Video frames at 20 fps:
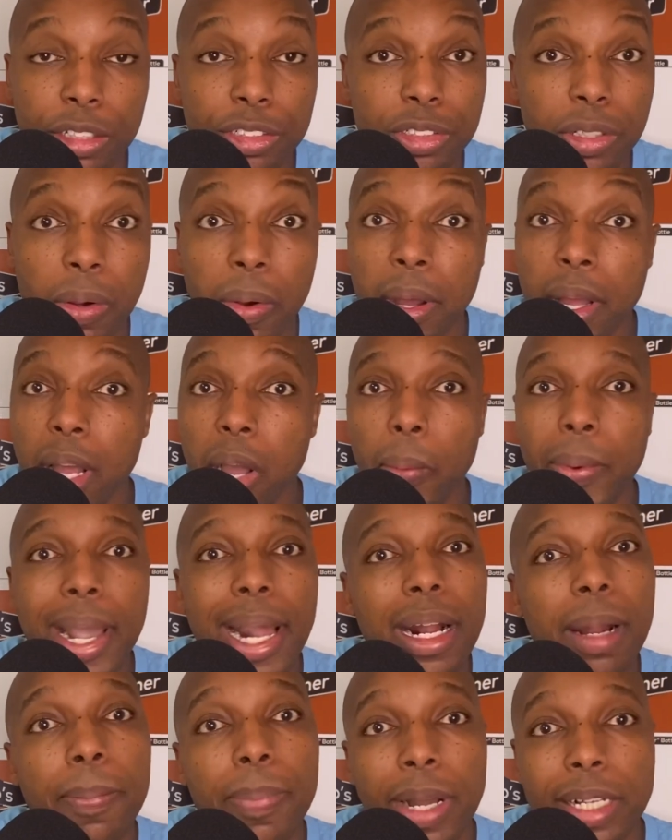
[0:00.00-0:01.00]
So we
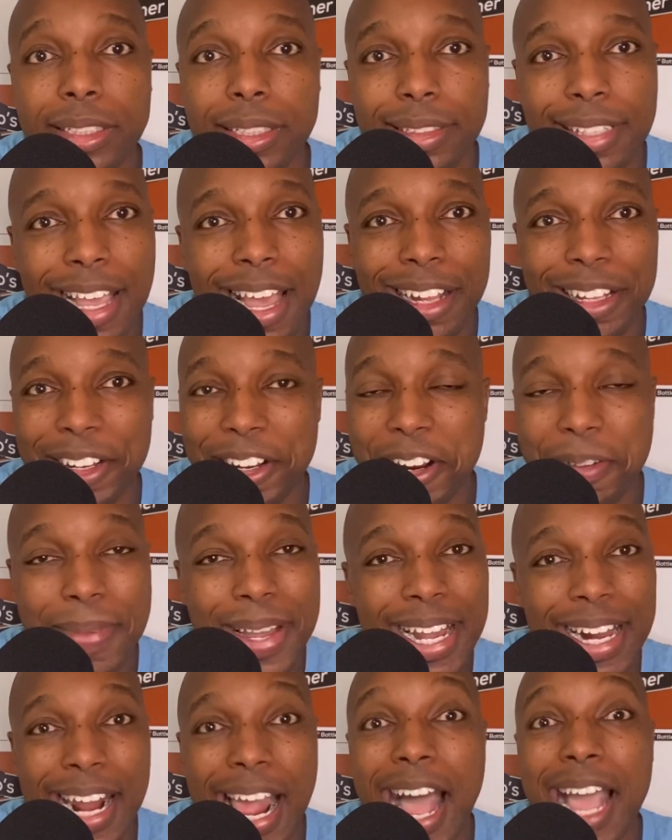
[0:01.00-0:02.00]
got a bunch of talent here,
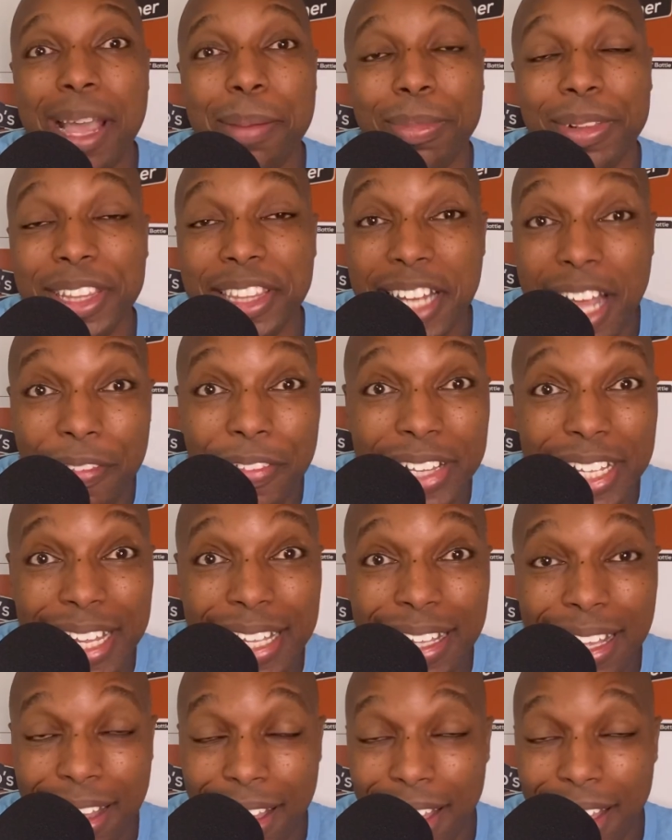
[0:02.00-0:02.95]
man. I am loving it.